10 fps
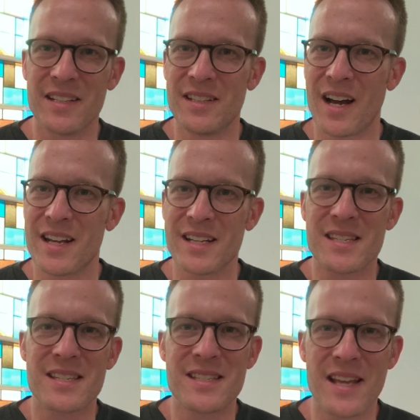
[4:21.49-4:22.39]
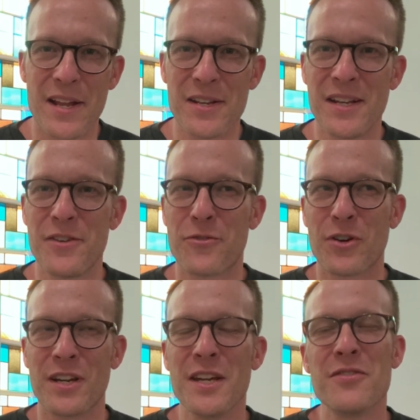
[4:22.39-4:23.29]
God extended
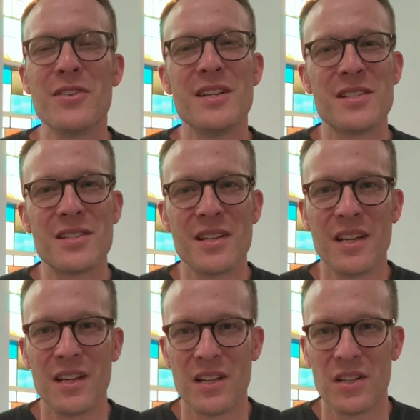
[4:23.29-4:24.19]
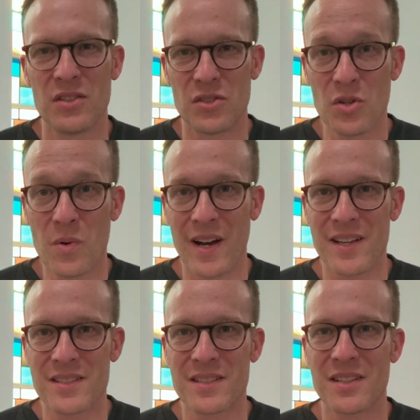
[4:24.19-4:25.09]
forgiveness to
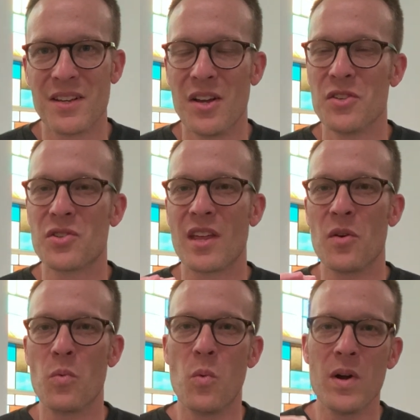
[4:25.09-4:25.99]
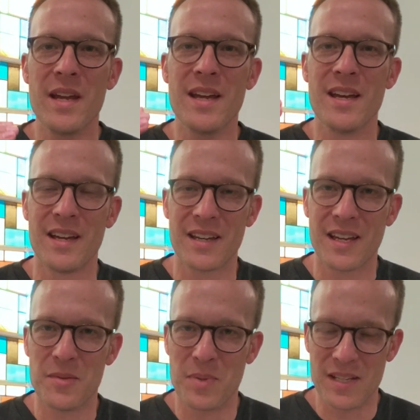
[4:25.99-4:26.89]
us so that we
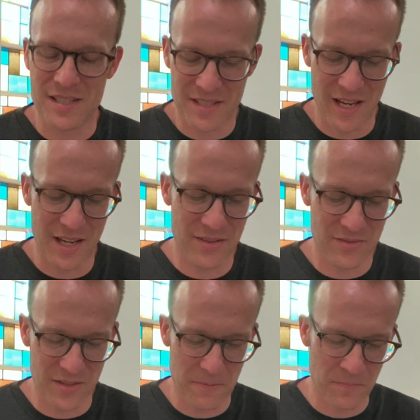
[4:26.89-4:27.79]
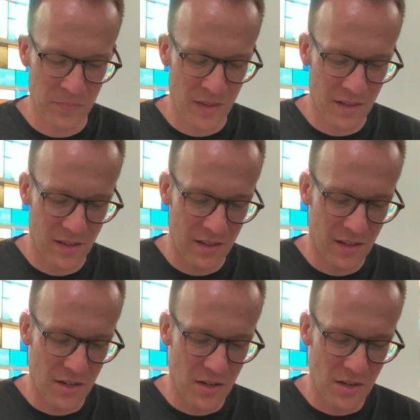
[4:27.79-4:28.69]
can be saved.
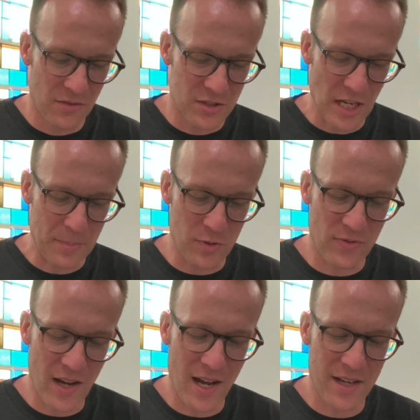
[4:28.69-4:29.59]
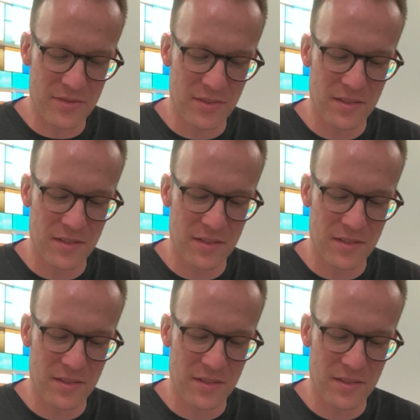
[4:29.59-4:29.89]
Chapter 5,